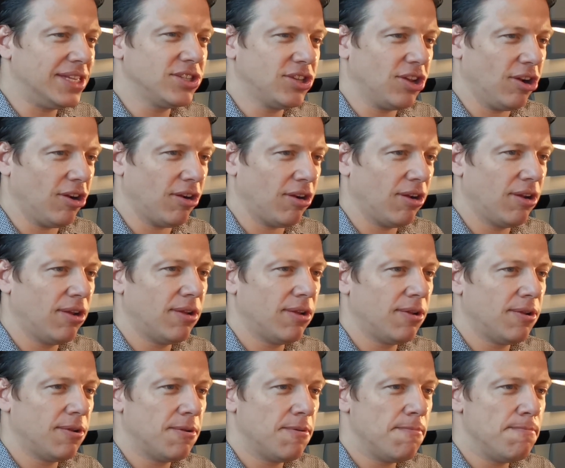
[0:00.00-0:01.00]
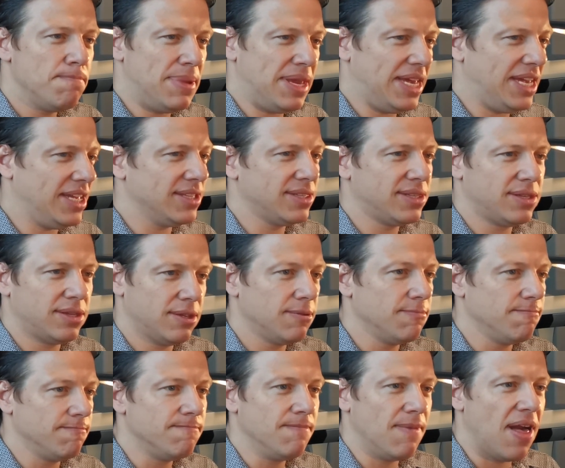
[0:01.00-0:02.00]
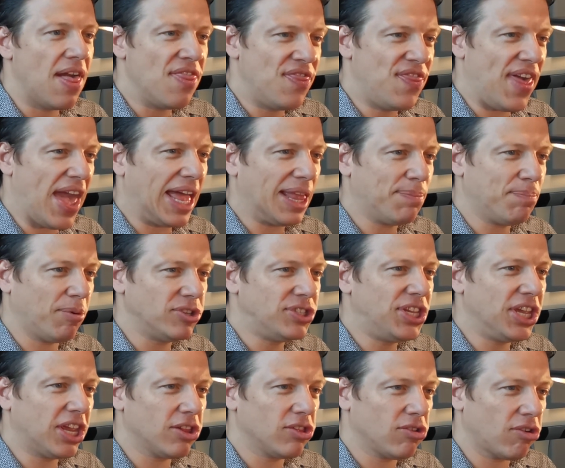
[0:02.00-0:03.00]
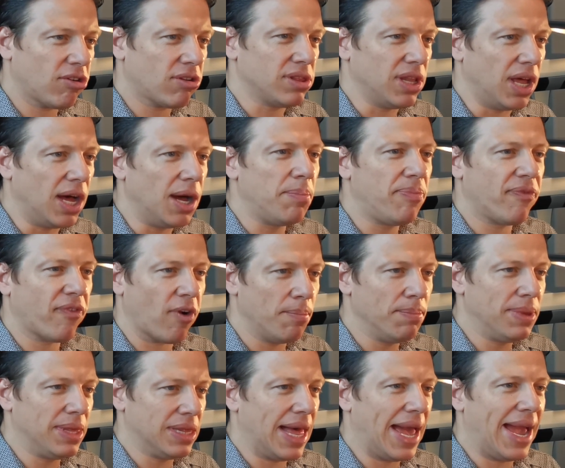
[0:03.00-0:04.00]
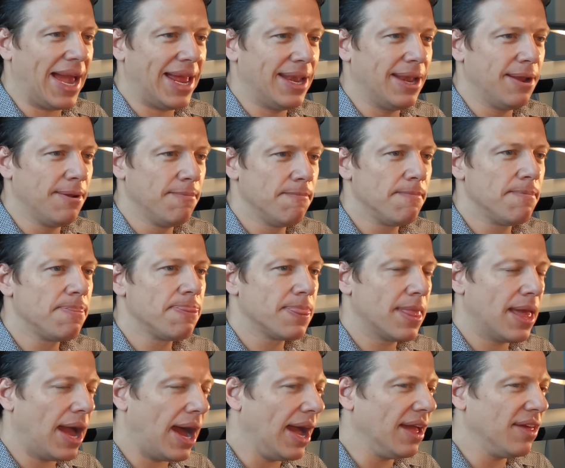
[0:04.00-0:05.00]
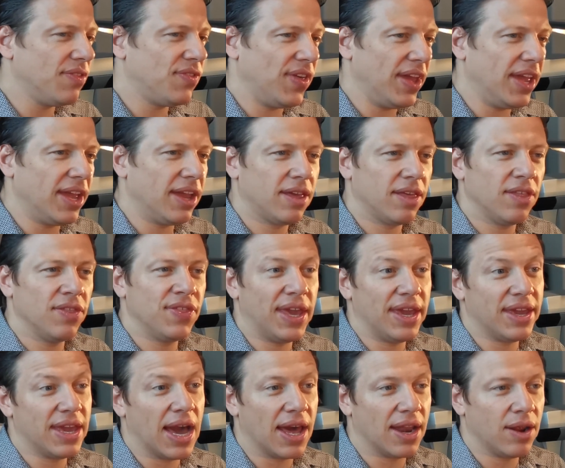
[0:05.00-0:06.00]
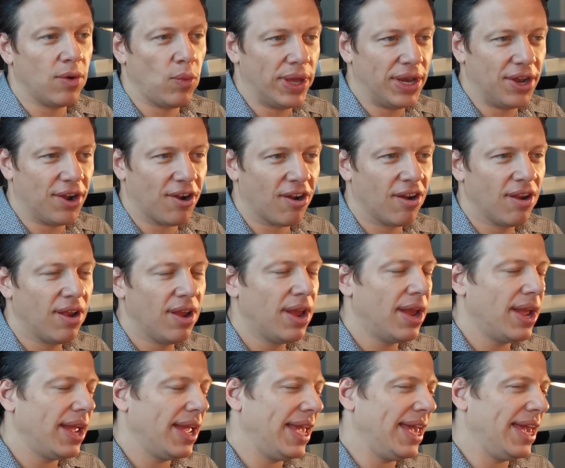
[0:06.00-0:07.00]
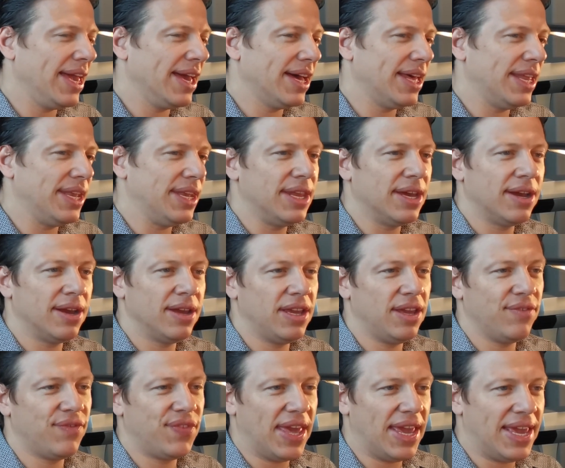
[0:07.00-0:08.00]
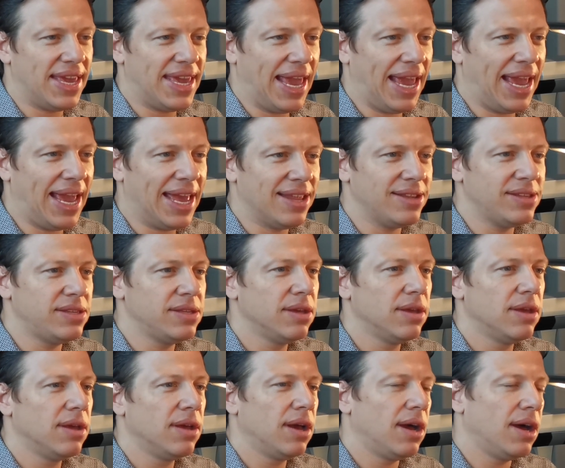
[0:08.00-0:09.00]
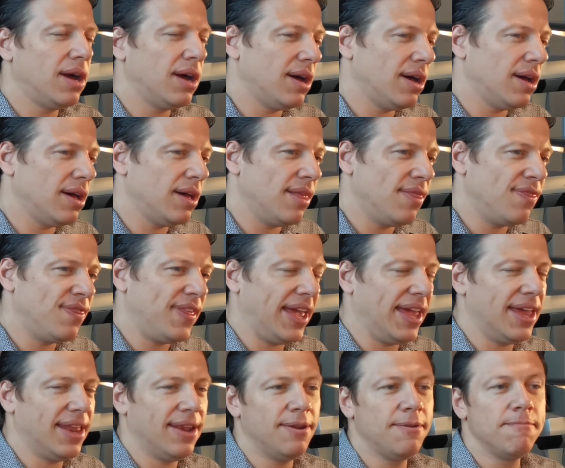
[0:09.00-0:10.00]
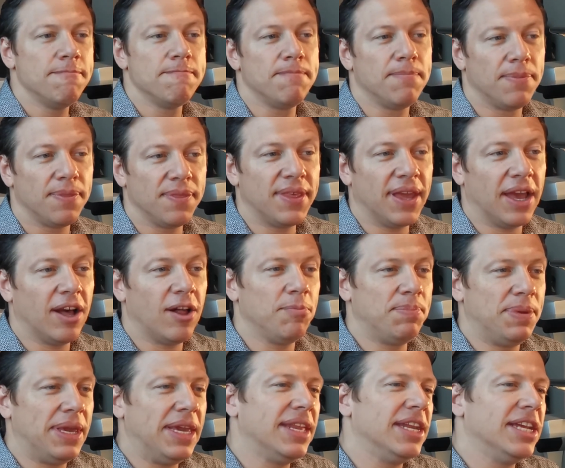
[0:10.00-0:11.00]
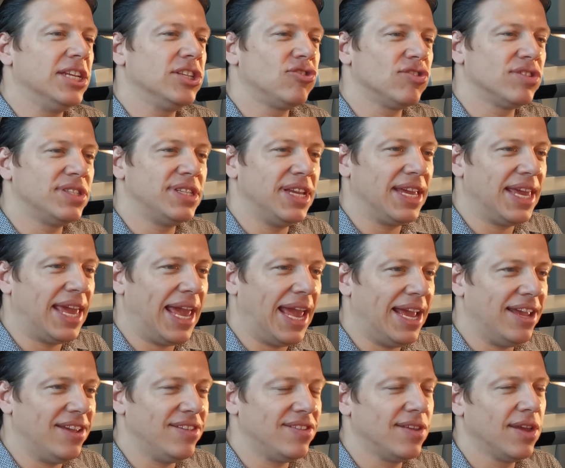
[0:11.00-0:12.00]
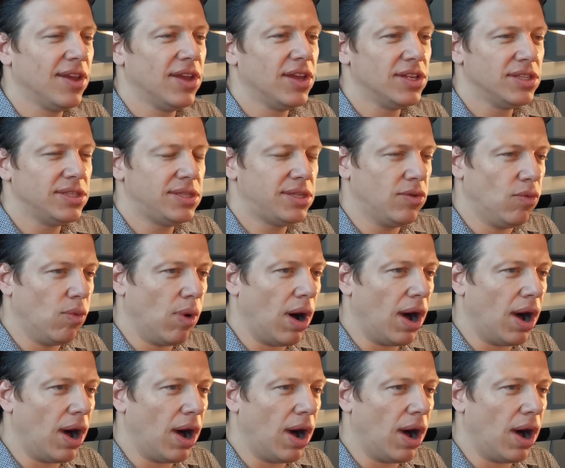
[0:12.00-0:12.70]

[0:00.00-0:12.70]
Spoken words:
Inter means that particular club from Milan, I think they got a winner. And if they can't, then there'll be an interesting case to